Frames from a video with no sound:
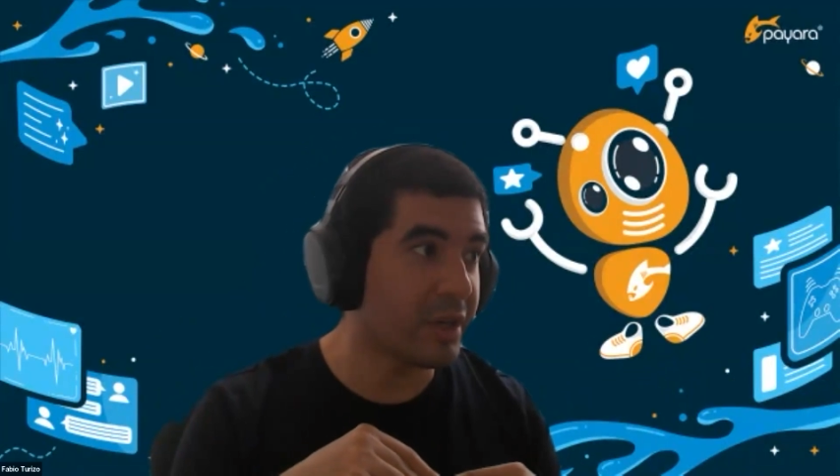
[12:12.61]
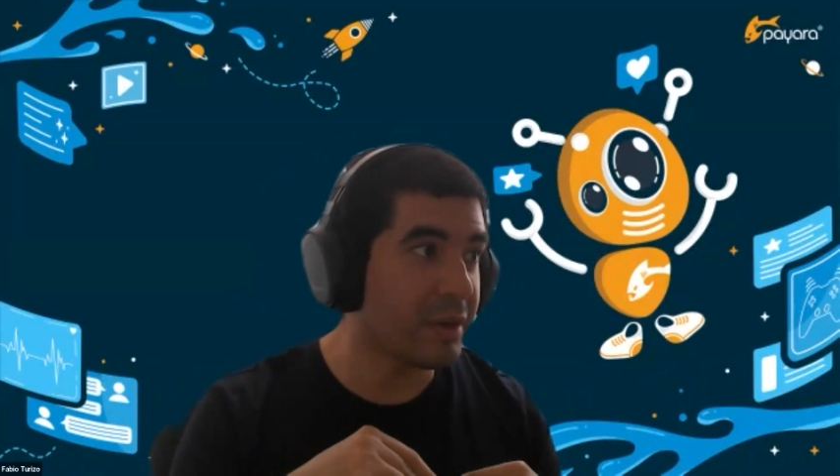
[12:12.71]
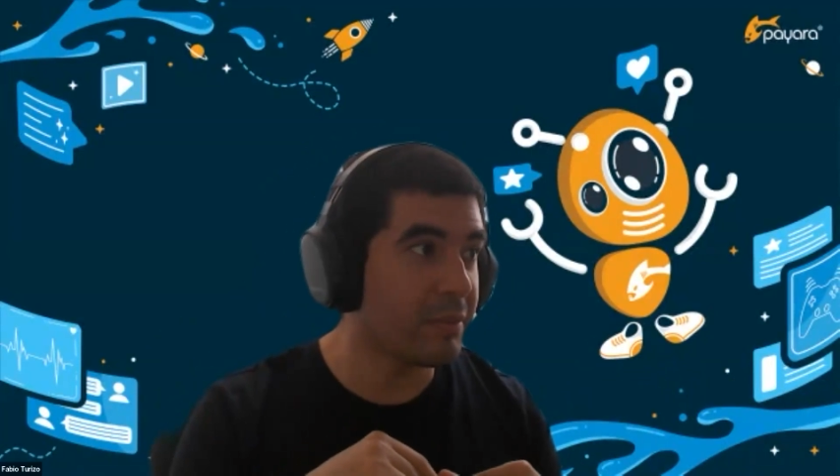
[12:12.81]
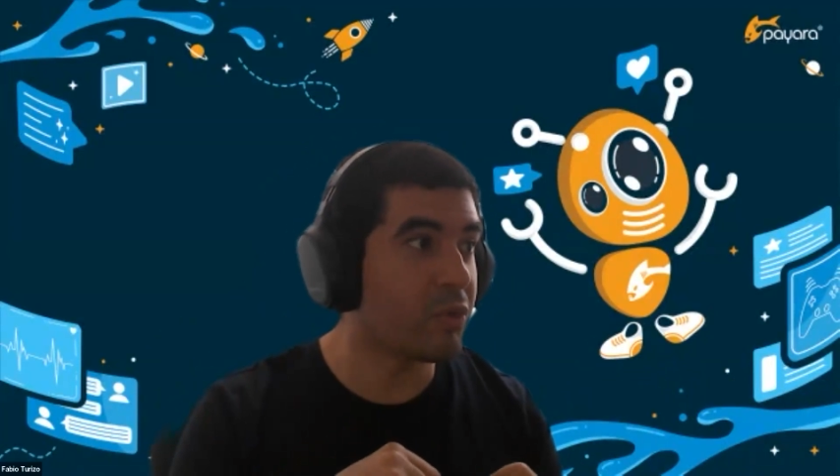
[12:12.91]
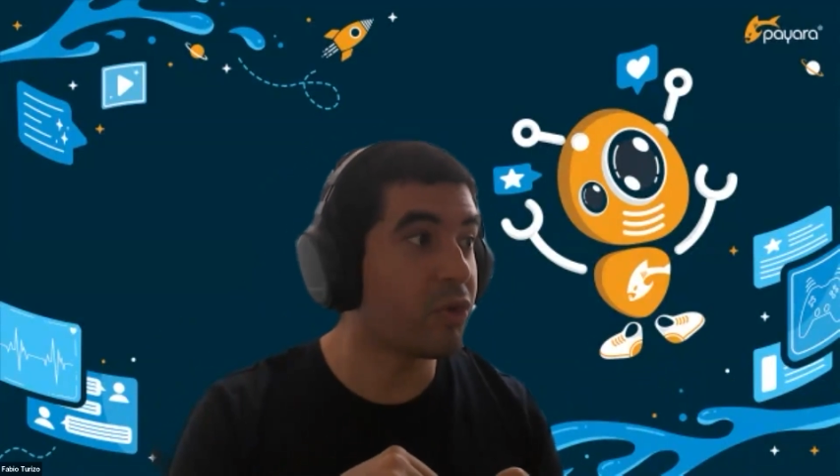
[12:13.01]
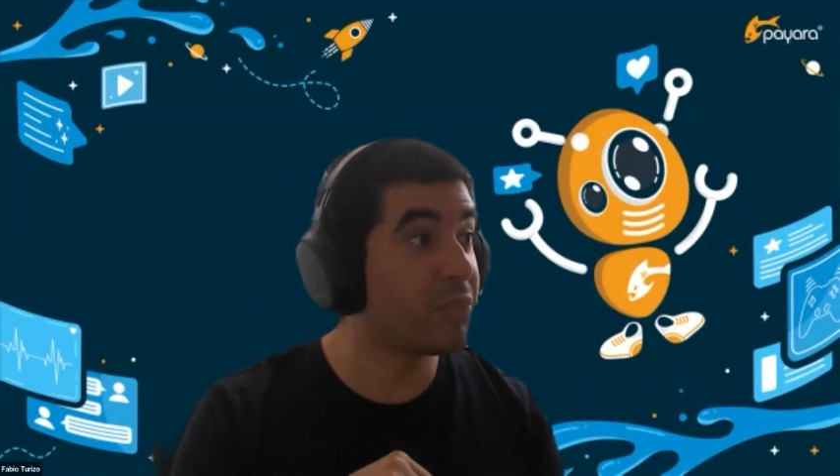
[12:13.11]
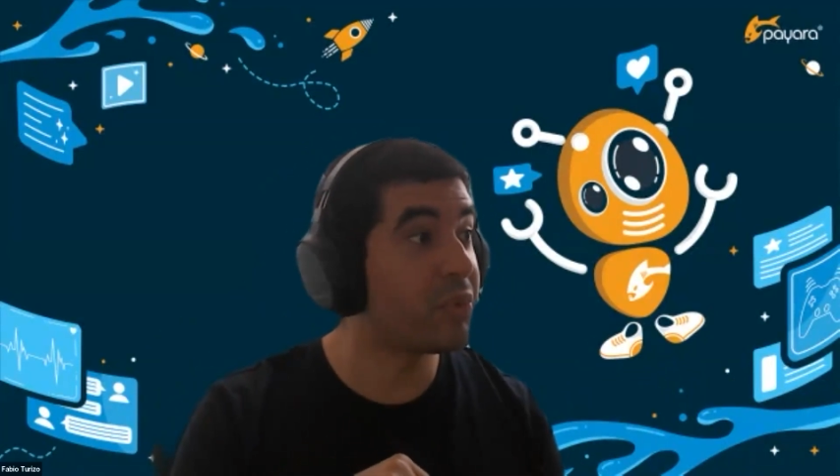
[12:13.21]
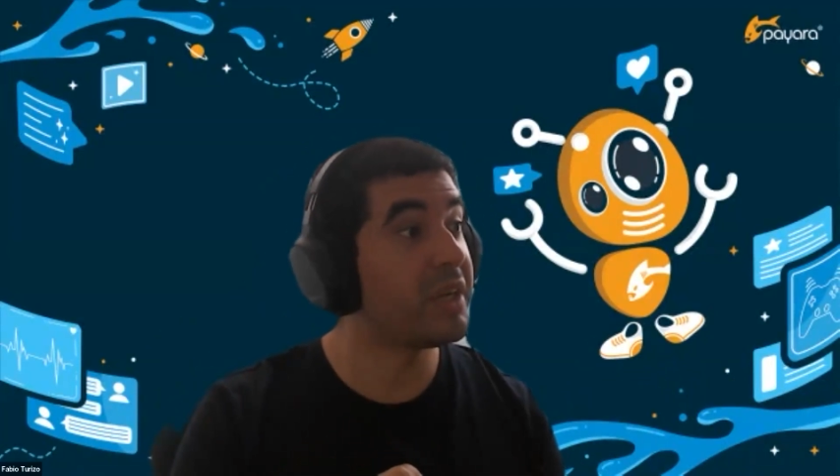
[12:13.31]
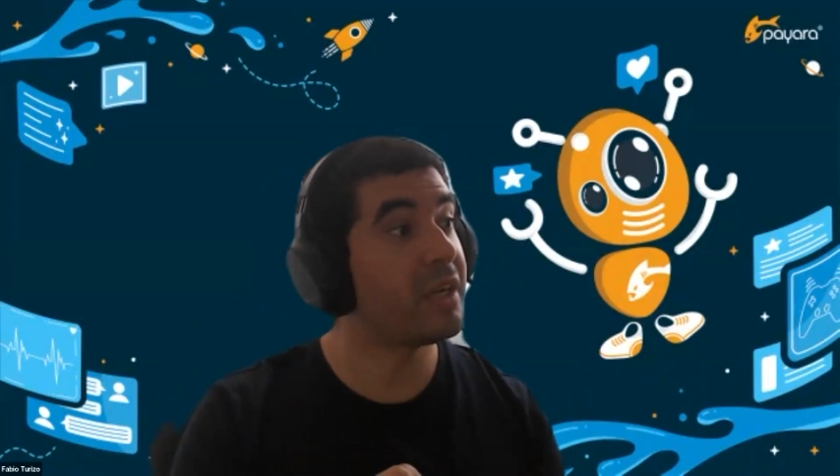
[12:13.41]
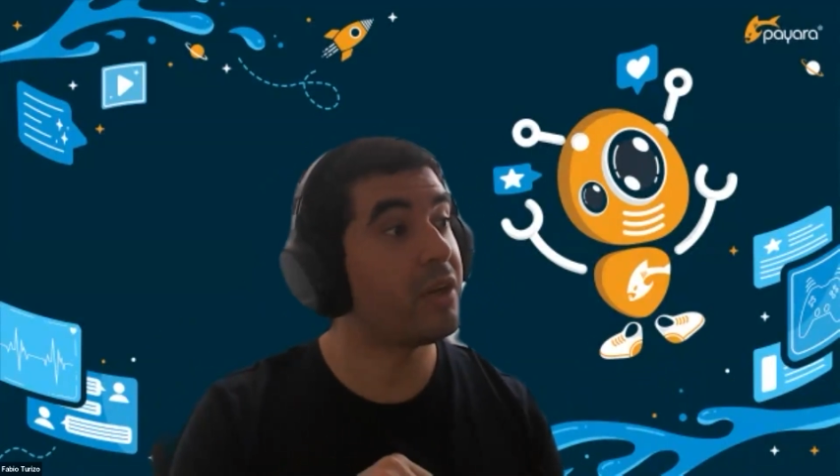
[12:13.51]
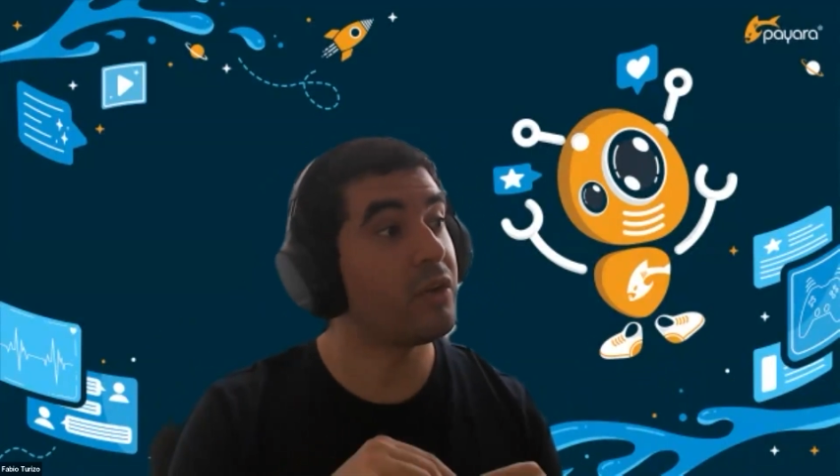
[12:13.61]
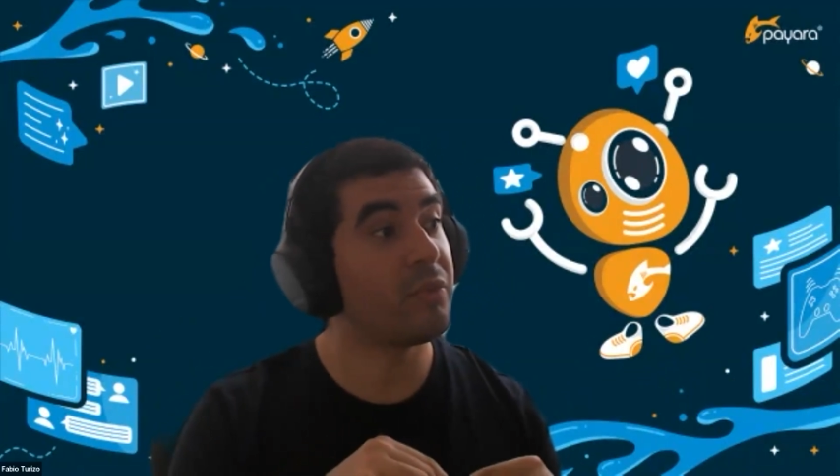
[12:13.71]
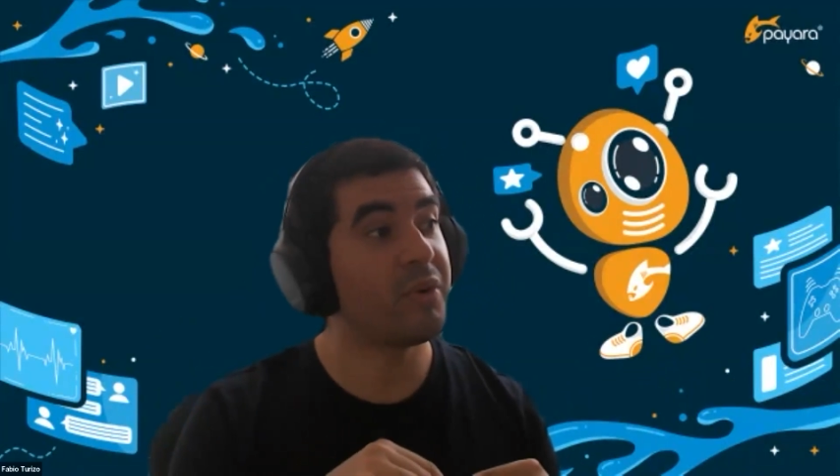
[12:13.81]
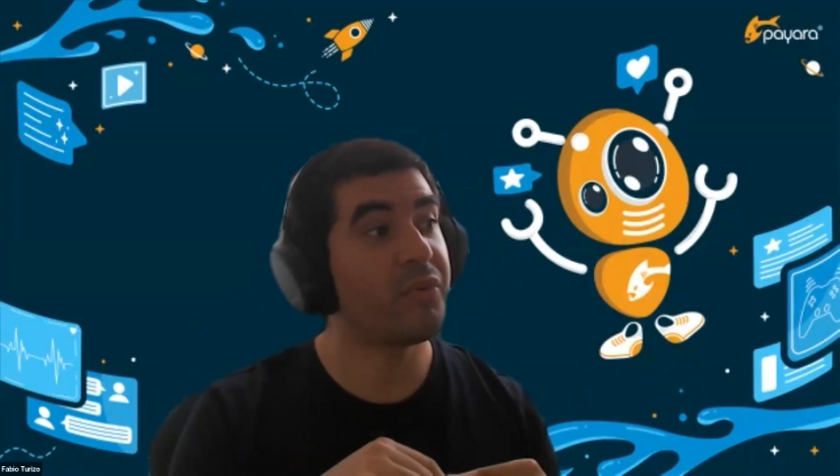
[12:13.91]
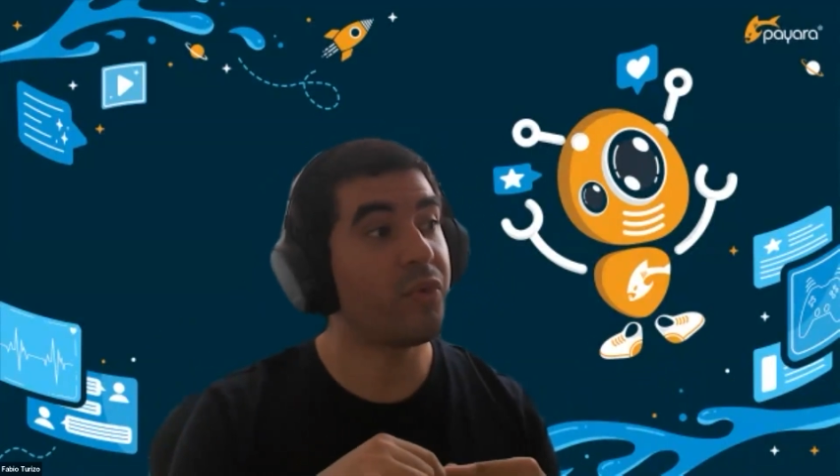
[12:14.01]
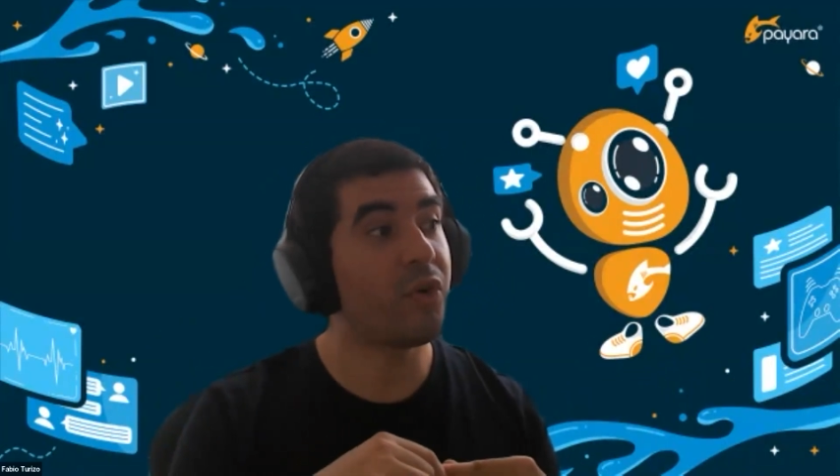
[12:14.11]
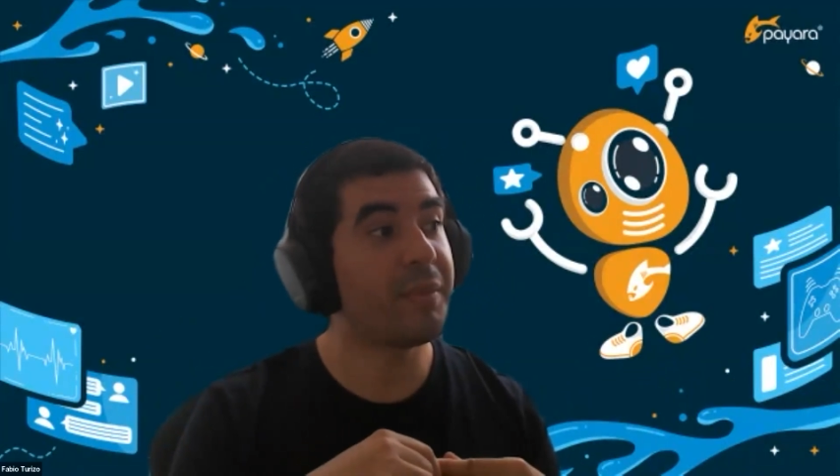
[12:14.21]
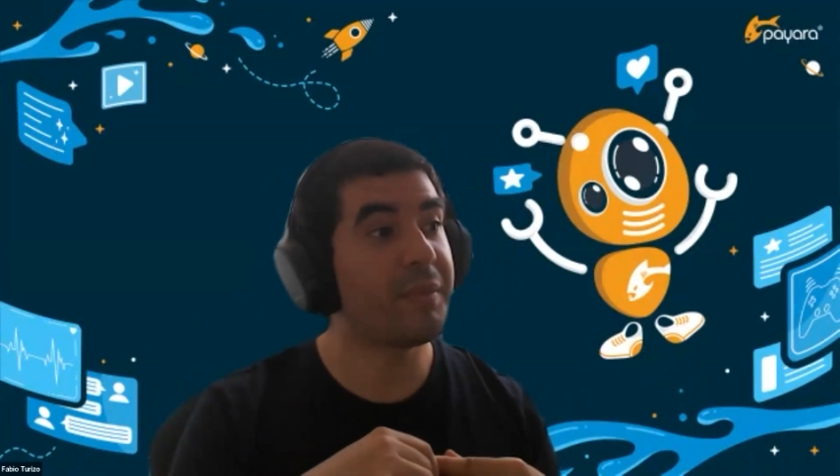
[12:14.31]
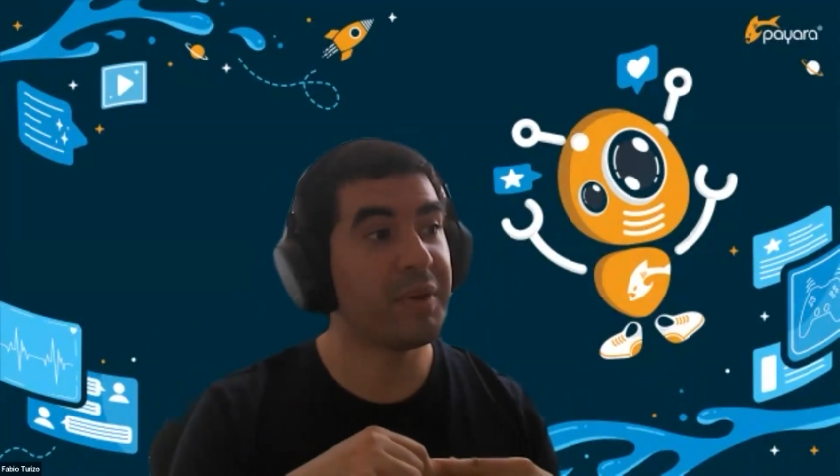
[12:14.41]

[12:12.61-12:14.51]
it will bring a lot of performance